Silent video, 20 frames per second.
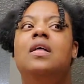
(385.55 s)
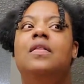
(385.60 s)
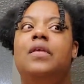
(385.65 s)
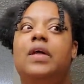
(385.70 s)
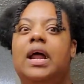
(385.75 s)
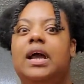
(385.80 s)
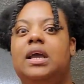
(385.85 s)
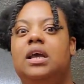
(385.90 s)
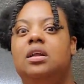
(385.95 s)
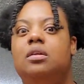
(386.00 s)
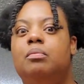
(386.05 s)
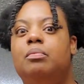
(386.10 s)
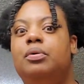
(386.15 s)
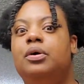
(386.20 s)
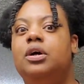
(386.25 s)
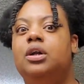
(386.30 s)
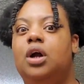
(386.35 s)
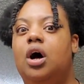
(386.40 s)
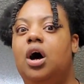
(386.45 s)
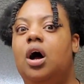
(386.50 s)
that I can
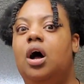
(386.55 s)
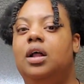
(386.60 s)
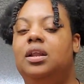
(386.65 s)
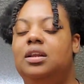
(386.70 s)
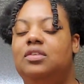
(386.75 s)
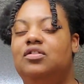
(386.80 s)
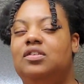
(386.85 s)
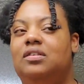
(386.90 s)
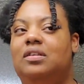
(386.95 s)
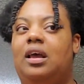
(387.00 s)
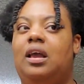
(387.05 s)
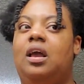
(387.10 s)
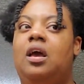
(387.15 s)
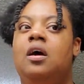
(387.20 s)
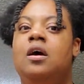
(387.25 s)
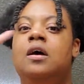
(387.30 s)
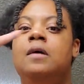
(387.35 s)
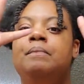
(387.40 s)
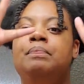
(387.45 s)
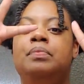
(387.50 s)
put on and just like
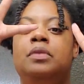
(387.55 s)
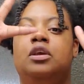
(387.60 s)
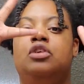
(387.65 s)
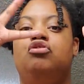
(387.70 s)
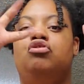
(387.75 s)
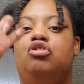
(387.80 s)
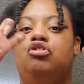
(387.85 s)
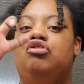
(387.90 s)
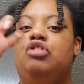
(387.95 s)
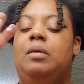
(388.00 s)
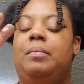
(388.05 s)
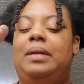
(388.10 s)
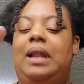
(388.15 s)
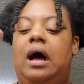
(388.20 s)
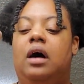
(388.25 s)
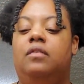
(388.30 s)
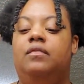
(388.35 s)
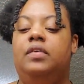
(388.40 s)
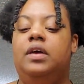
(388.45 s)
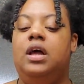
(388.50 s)
zhuzh up an
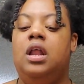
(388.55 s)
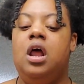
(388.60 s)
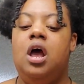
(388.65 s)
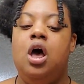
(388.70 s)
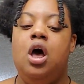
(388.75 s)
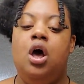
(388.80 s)
outfit.